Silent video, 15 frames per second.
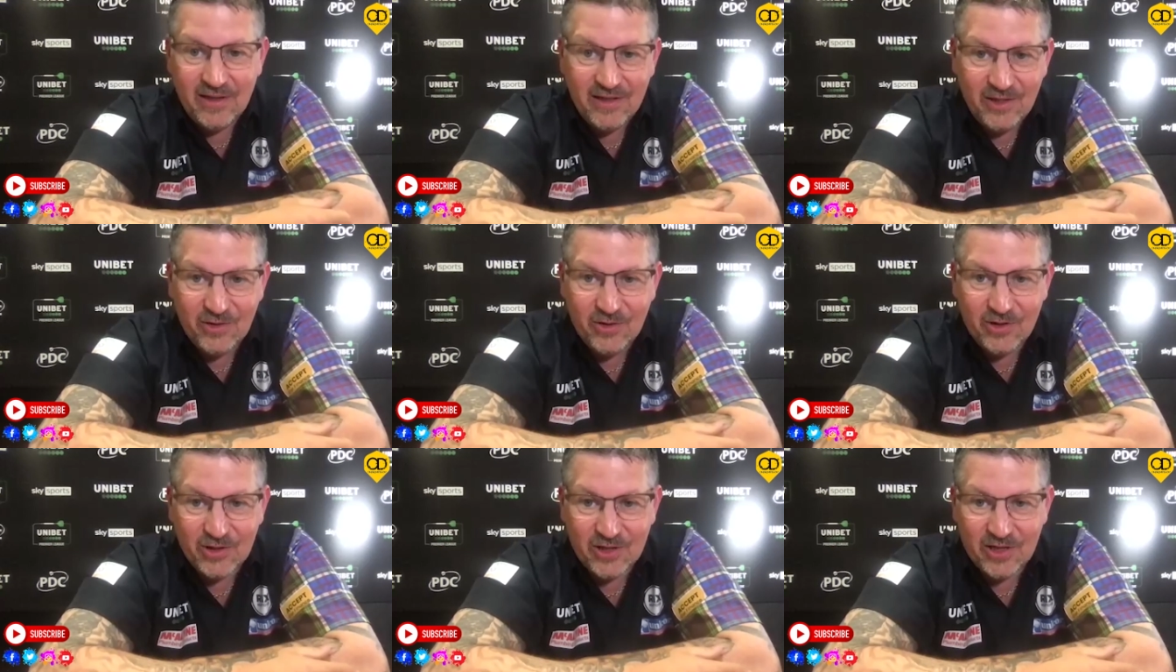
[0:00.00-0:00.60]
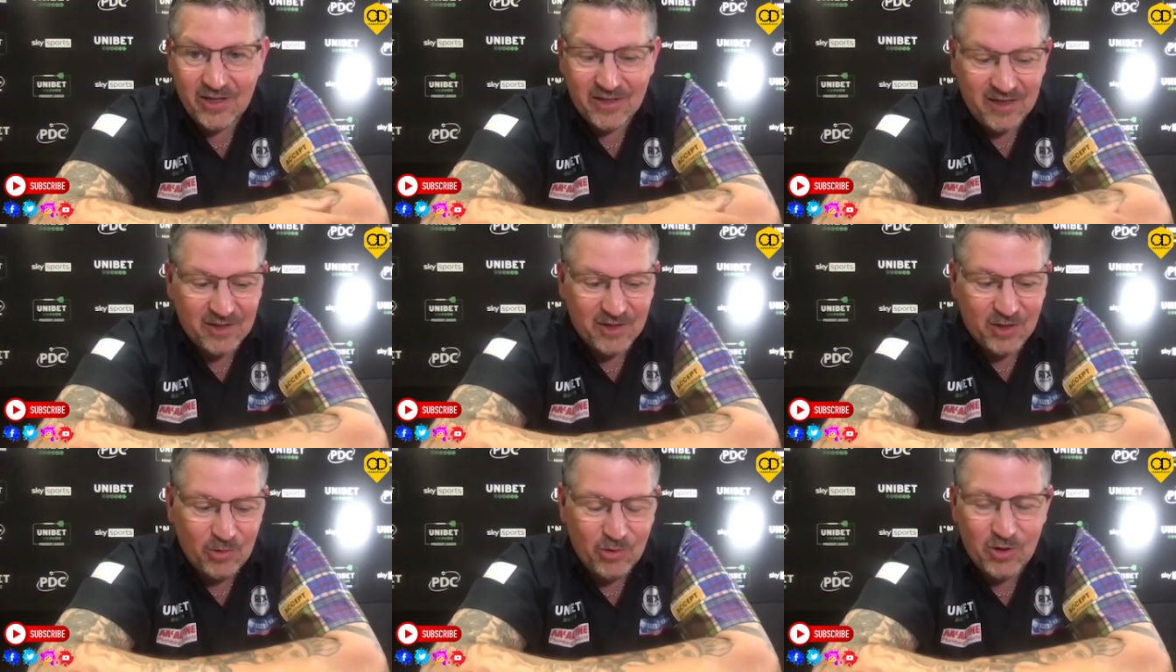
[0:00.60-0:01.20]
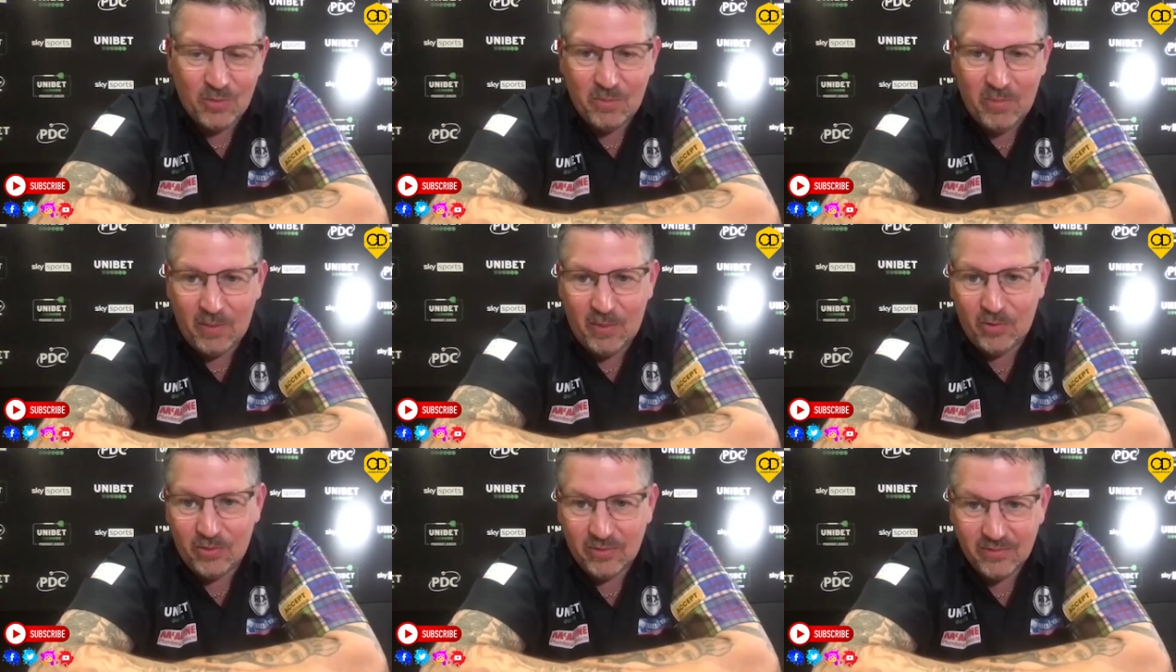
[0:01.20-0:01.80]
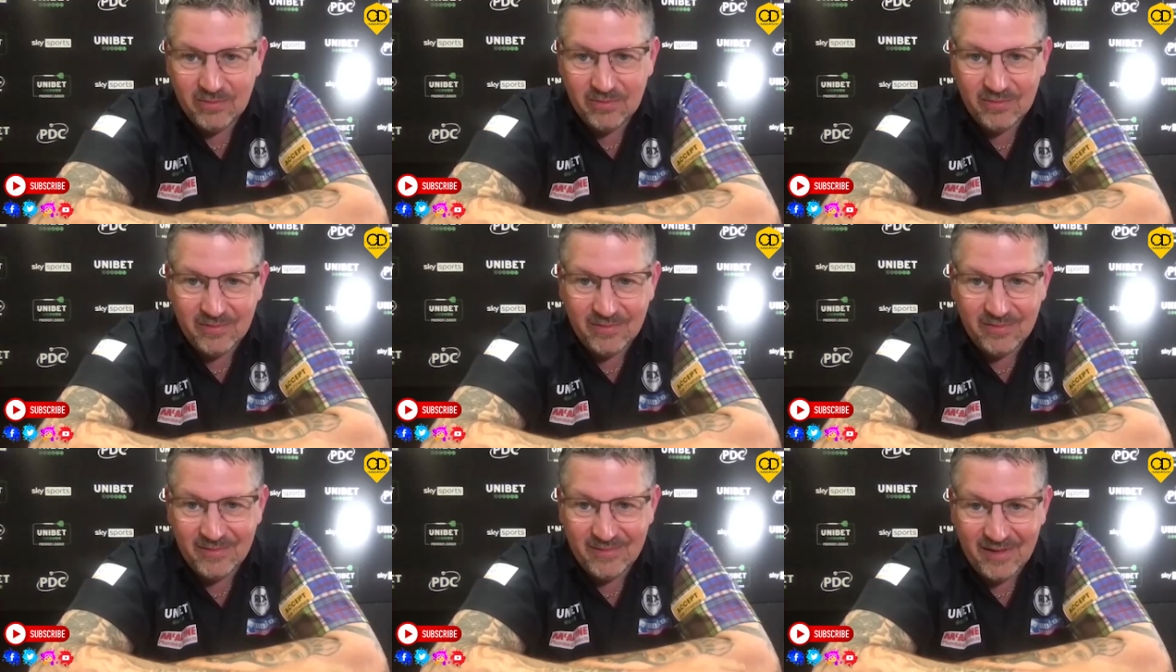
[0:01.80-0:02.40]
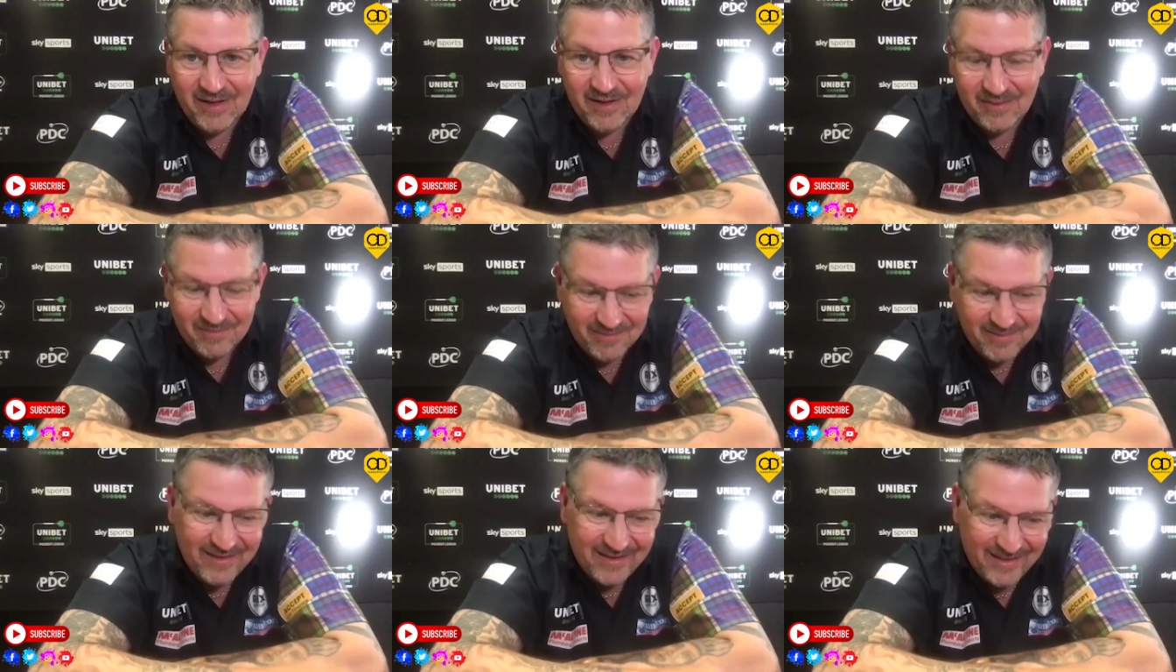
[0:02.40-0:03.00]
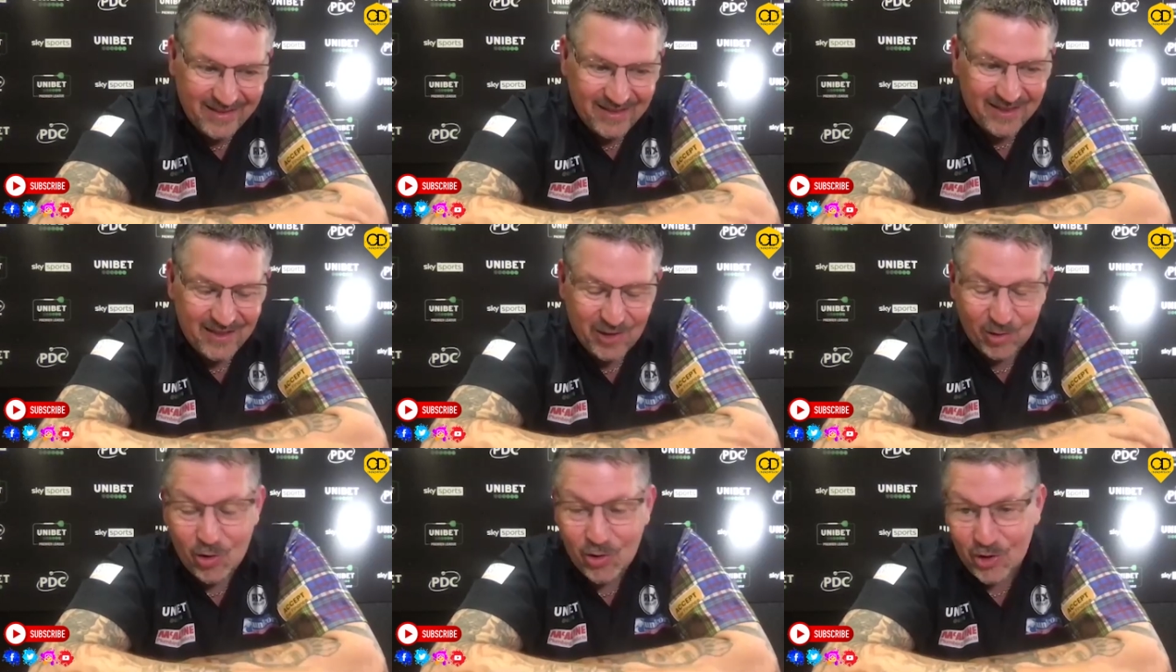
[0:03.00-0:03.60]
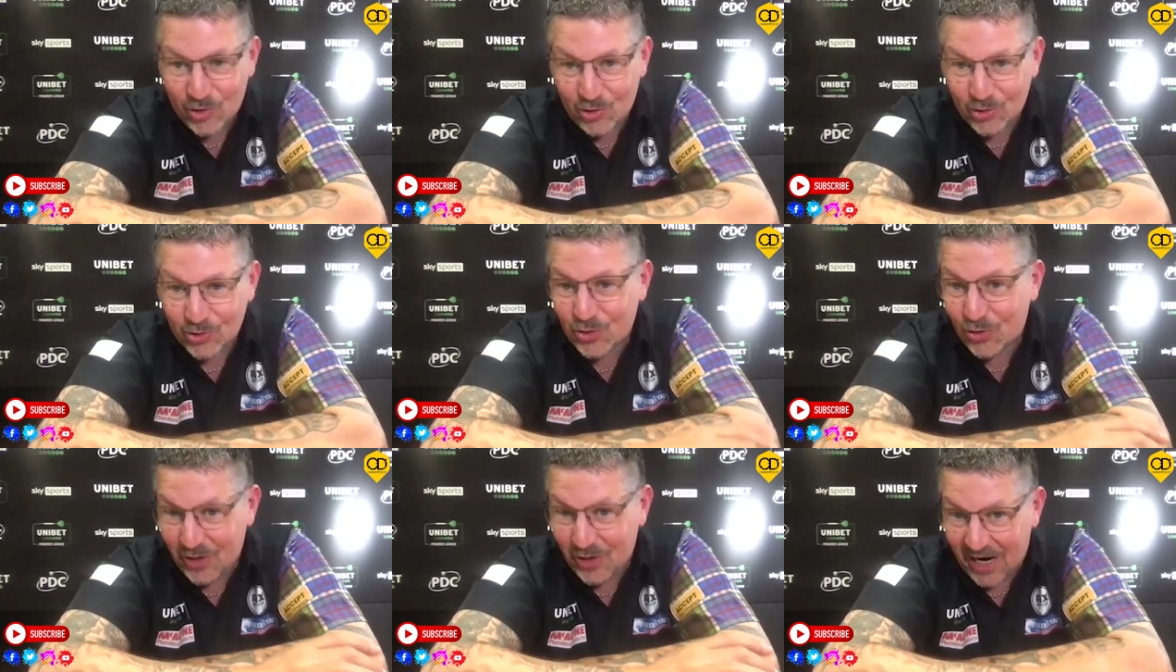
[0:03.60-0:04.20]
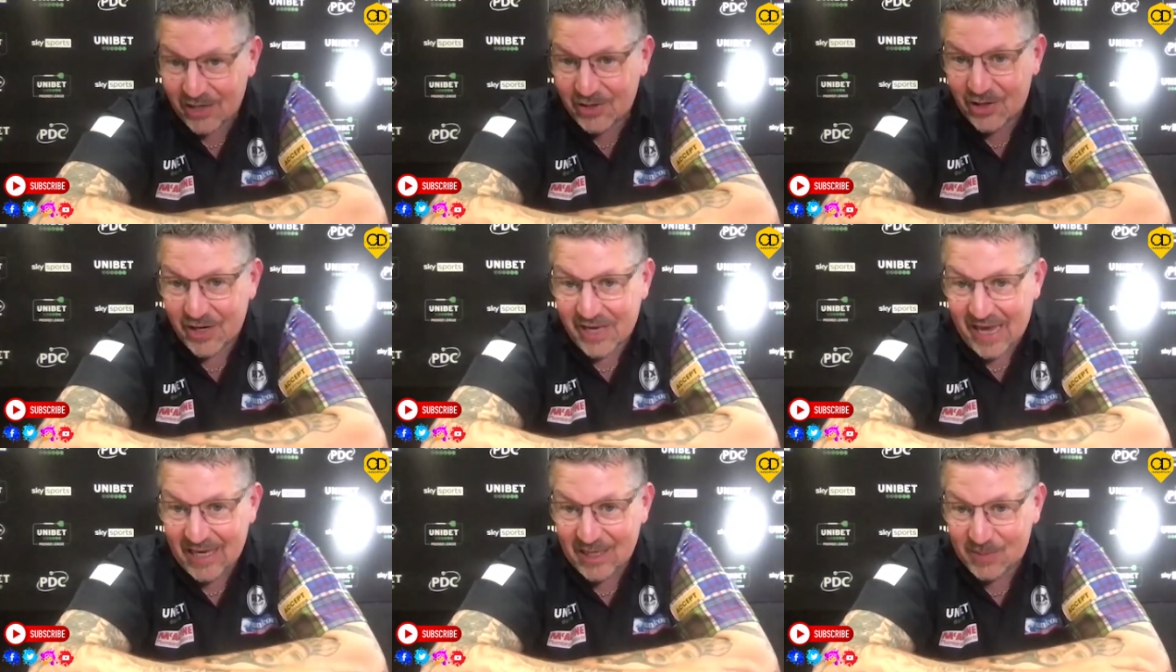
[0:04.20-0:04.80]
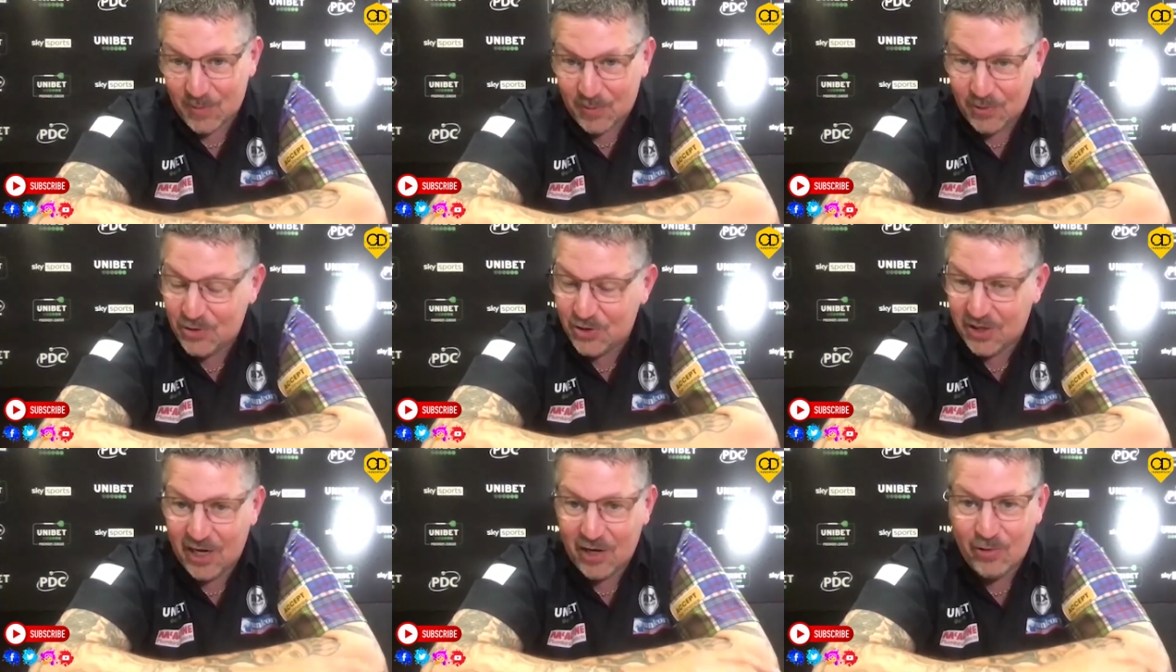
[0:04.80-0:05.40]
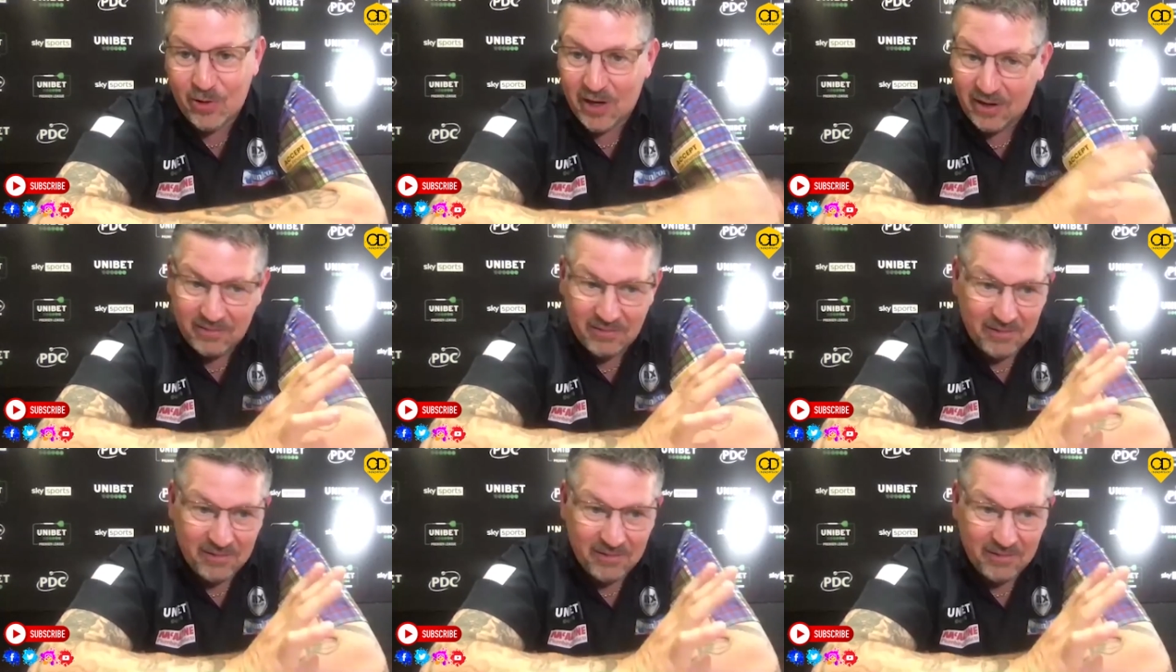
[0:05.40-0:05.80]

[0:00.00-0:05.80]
You know, it's a losing bubble, and the longer it goes on, the harder it gets. But once you get out of it,